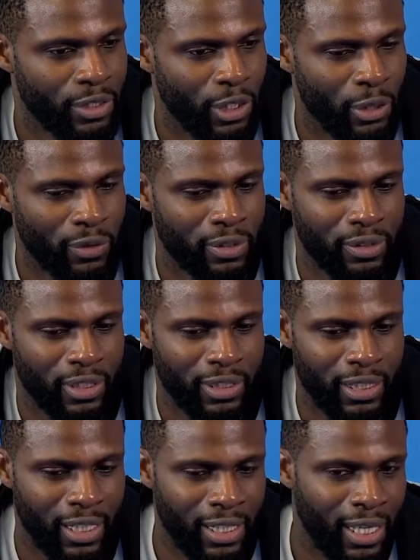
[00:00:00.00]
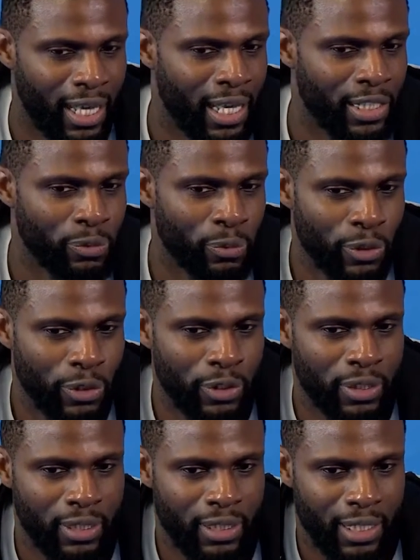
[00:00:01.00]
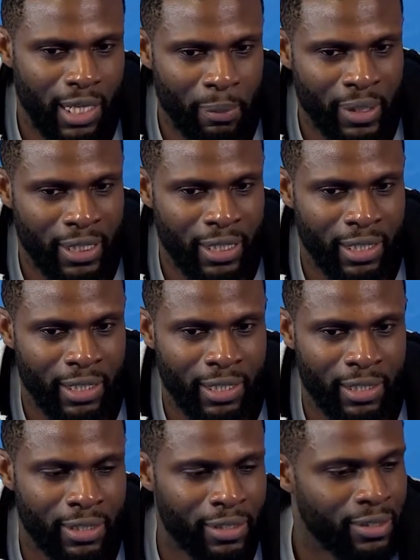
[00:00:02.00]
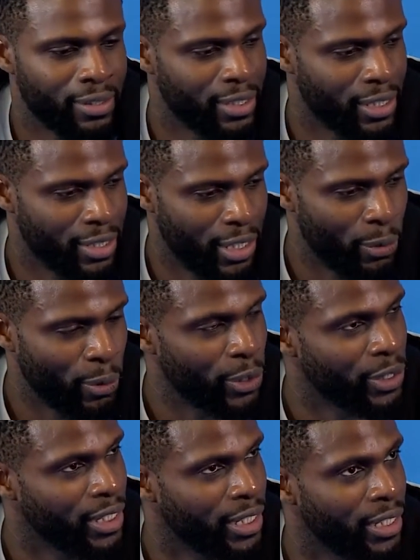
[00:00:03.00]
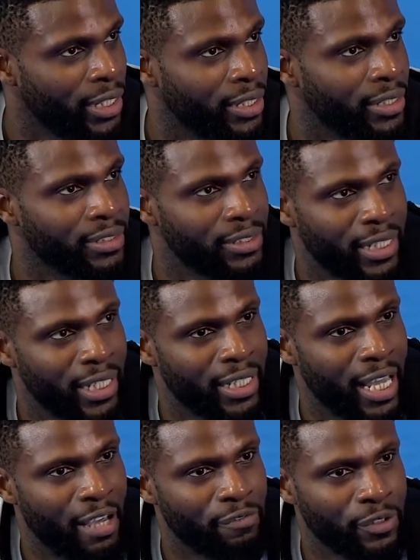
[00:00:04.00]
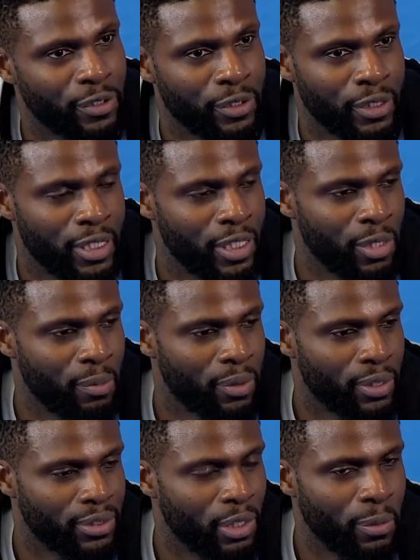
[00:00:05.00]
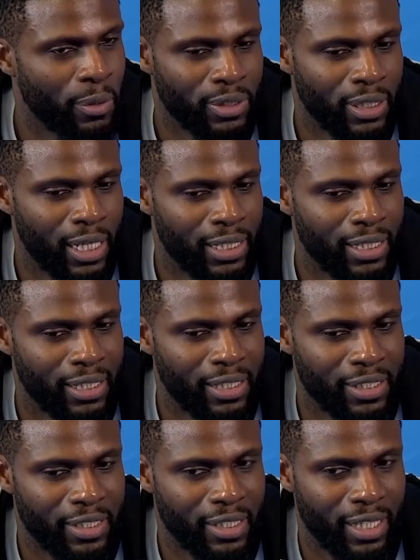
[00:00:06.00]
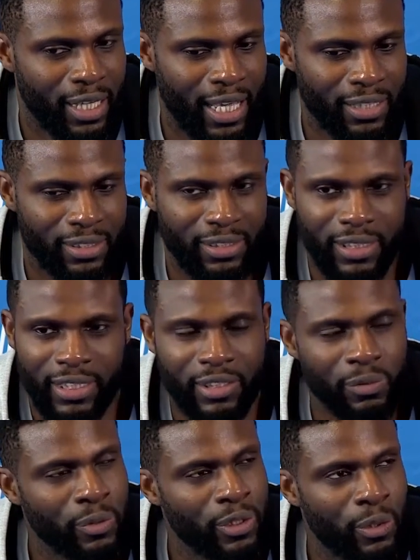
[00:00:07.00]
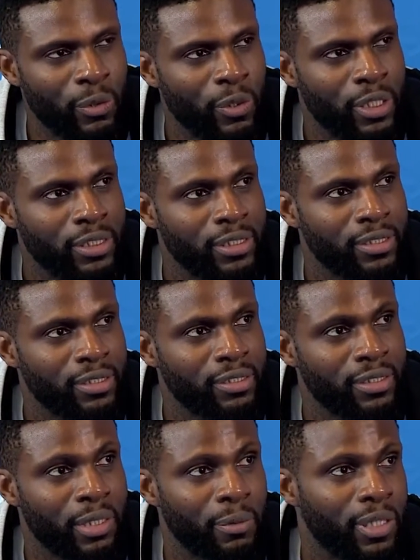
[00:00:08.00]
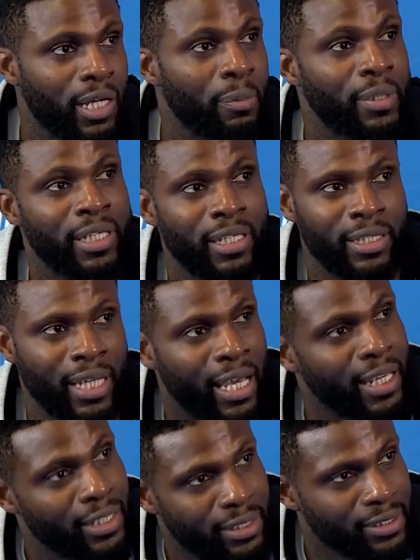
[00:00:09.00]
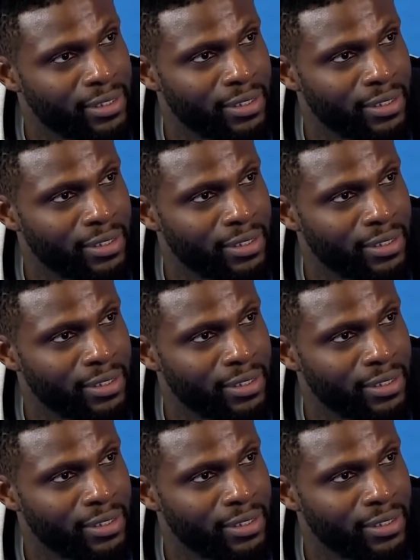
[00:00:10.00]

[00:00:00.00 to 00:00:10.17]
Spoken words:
you know, the young guys were coming in and getting their work in and staying after, but it's almost like as the season went on, they were coming in at night.